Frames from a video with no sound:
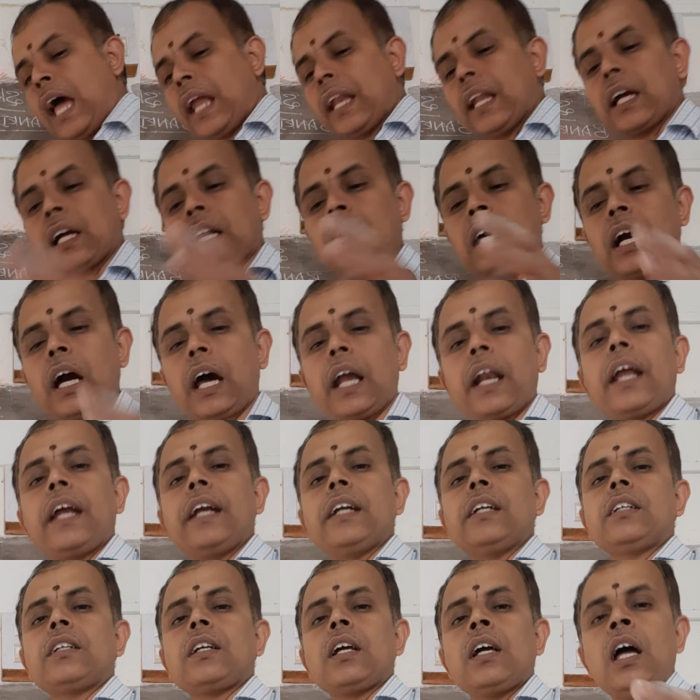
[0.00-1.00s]
and a
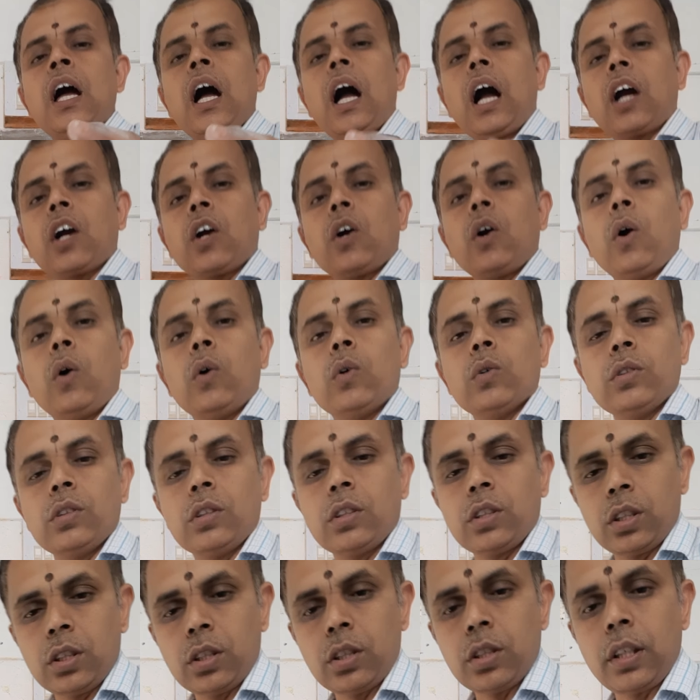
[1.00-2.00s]
current
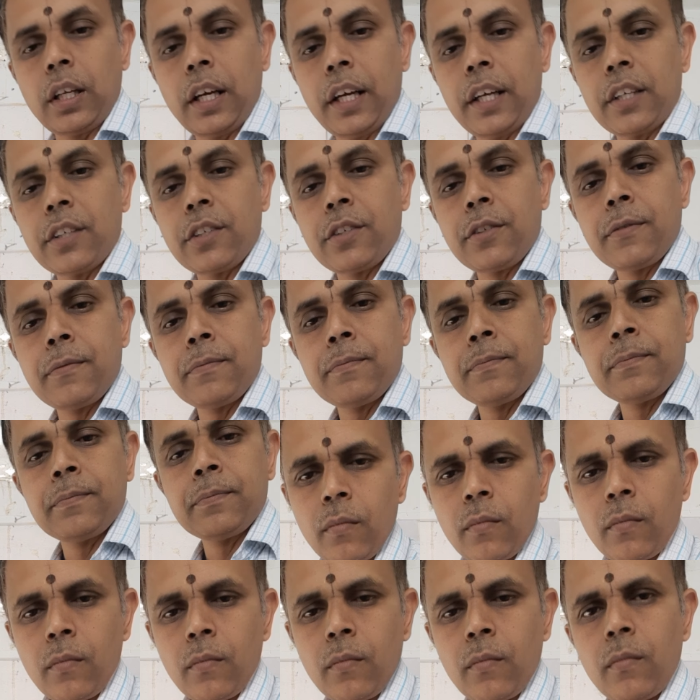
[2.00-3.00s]
account. That.
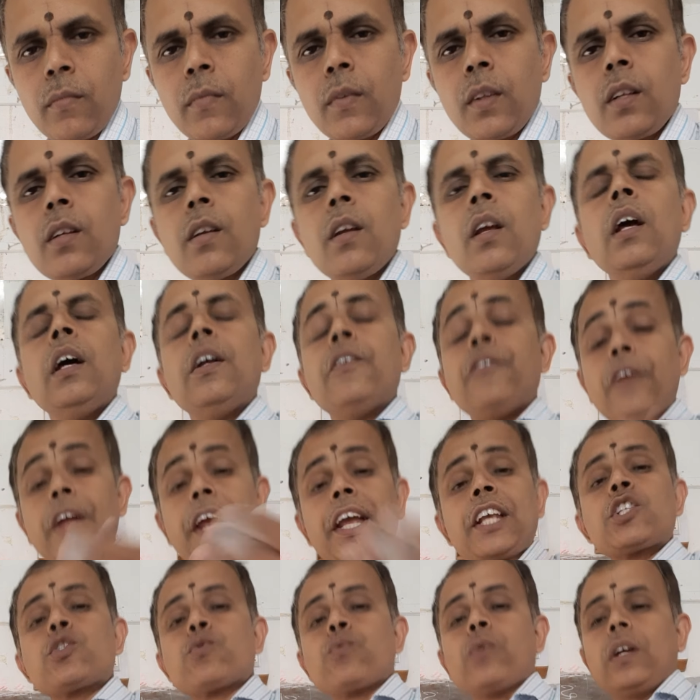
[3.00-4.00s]

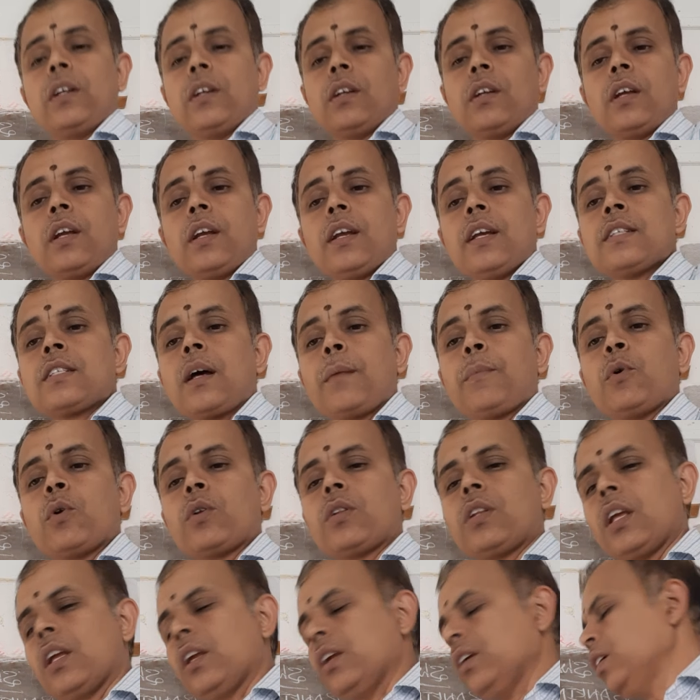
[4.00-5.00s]
Next one is
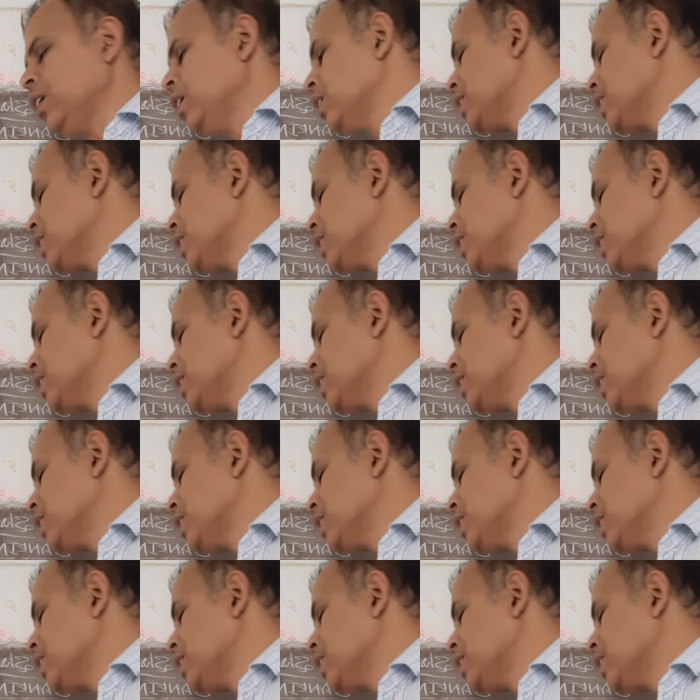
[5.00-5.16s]
about the